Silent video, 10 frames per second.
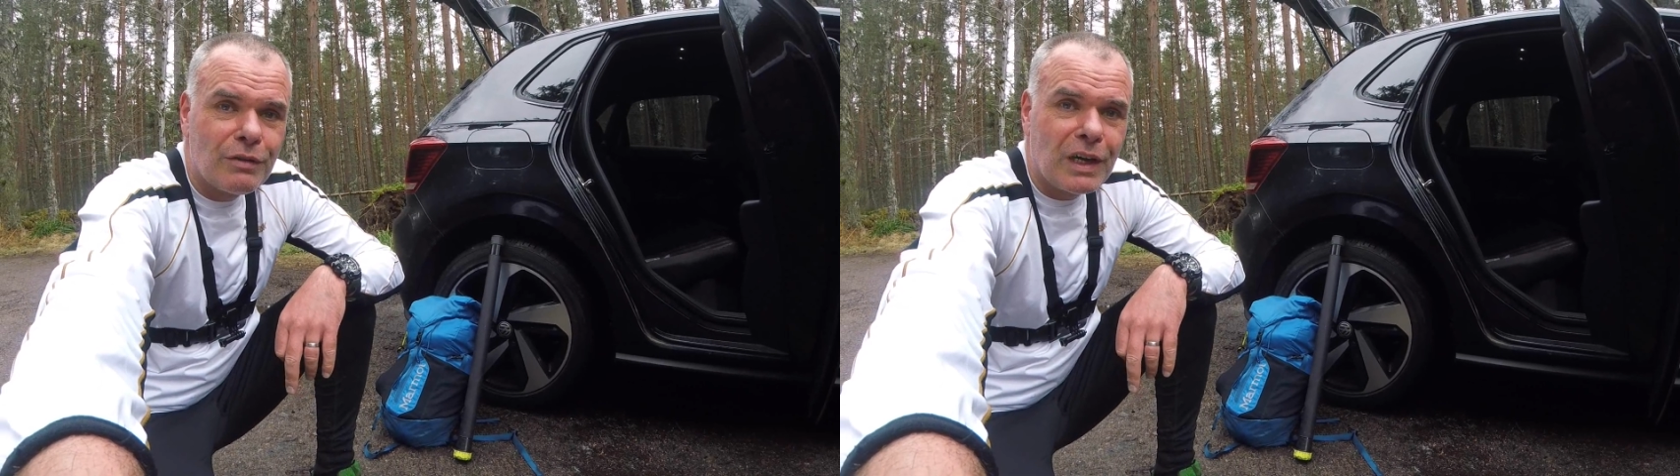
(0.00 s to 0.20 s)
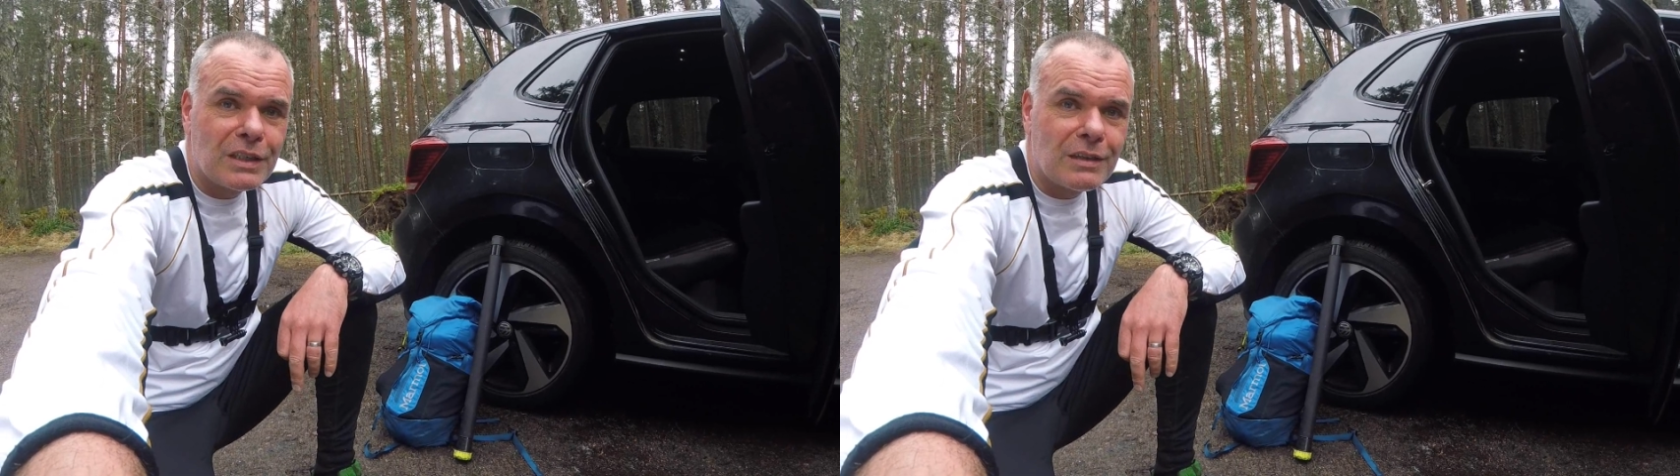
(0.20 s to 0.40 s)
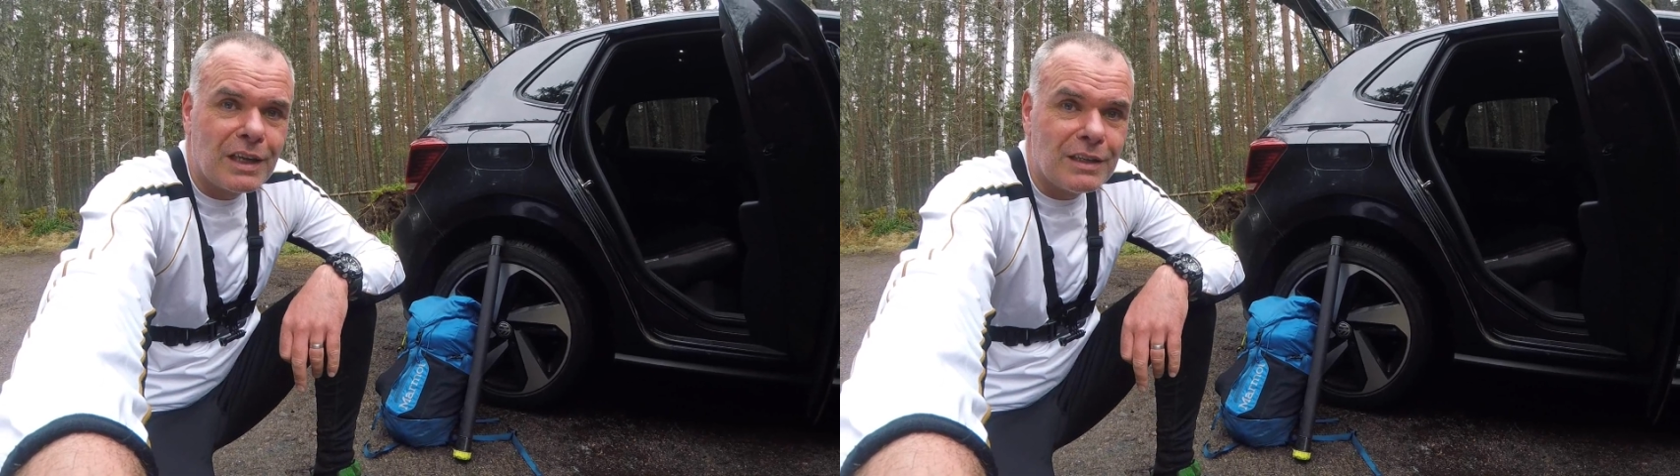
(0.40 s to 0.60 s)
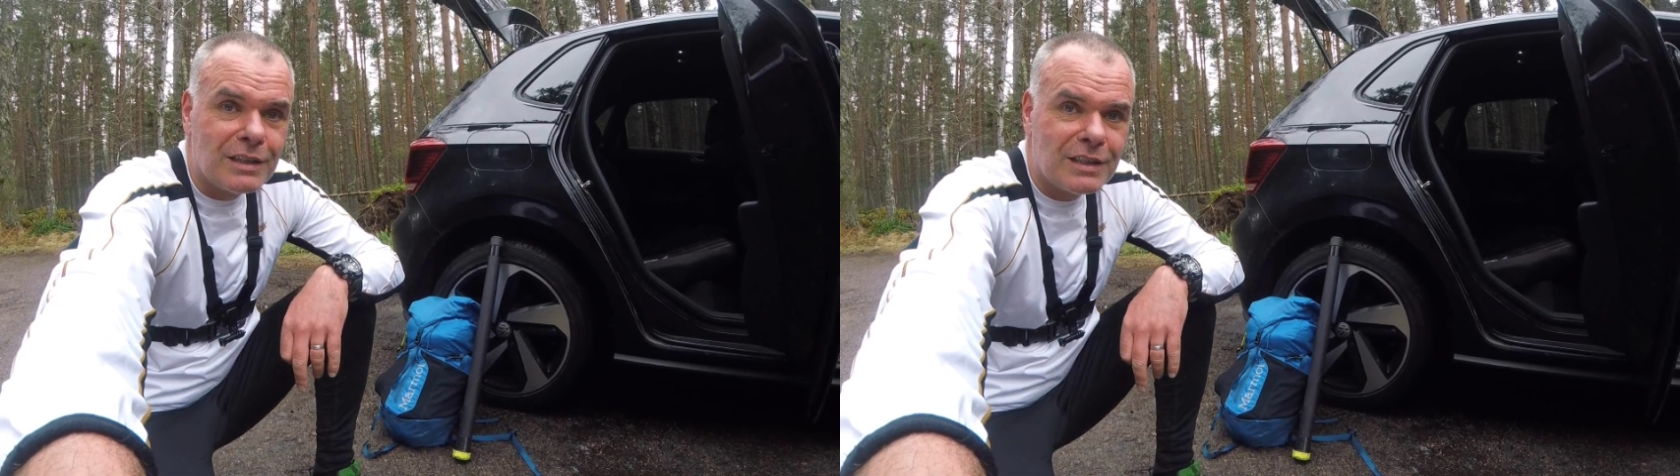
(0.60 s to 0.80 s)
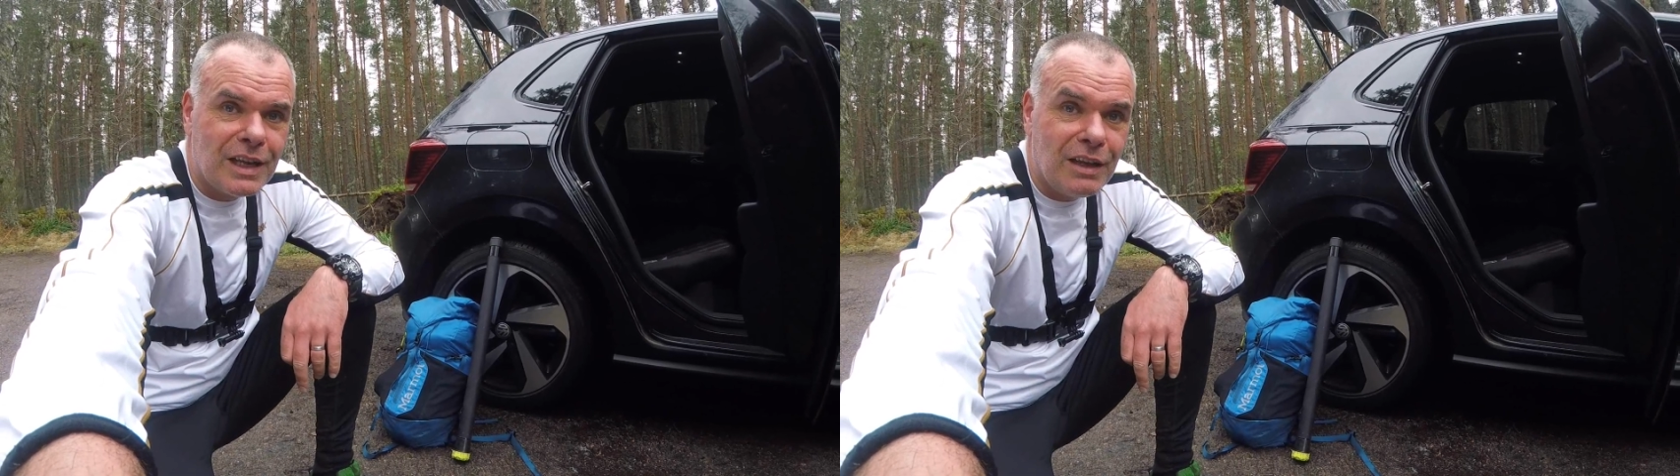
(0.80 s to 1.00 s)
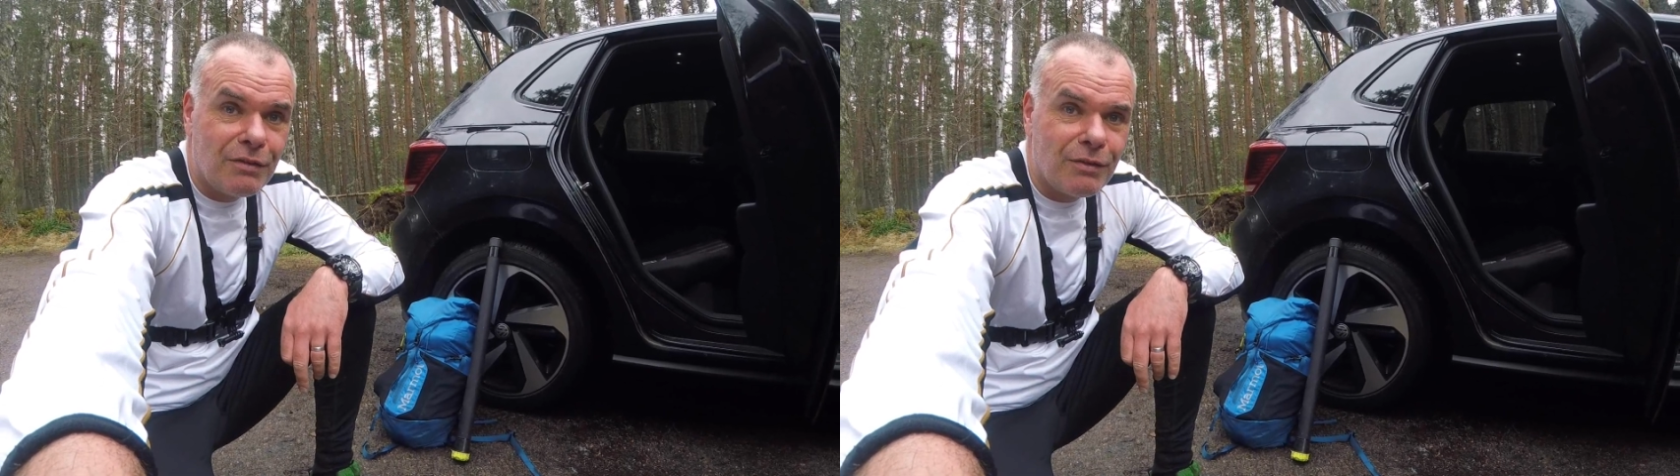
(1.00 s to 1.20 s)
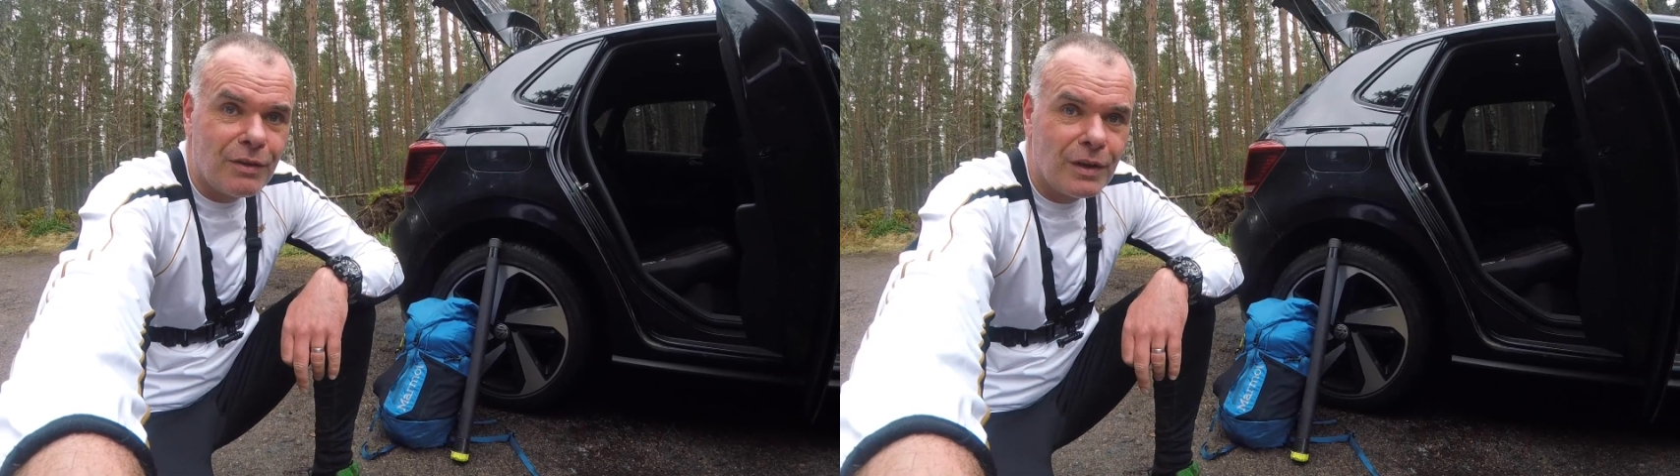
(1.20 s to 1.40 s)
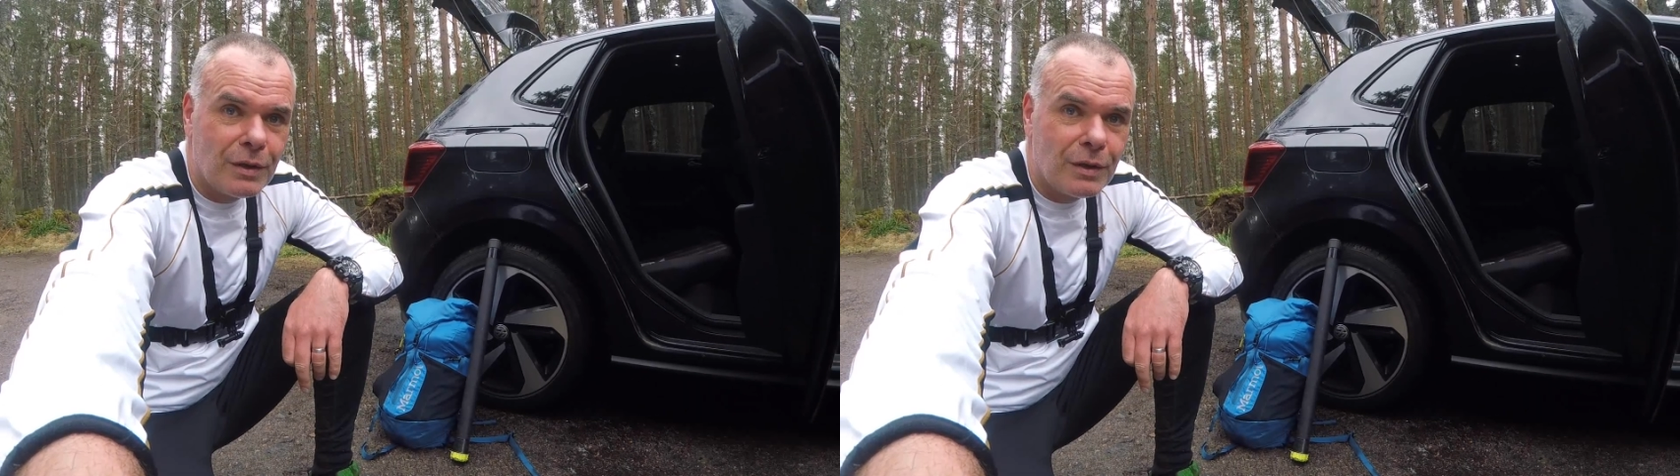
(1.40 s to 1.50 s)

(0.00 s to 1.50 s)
fast, light and safe.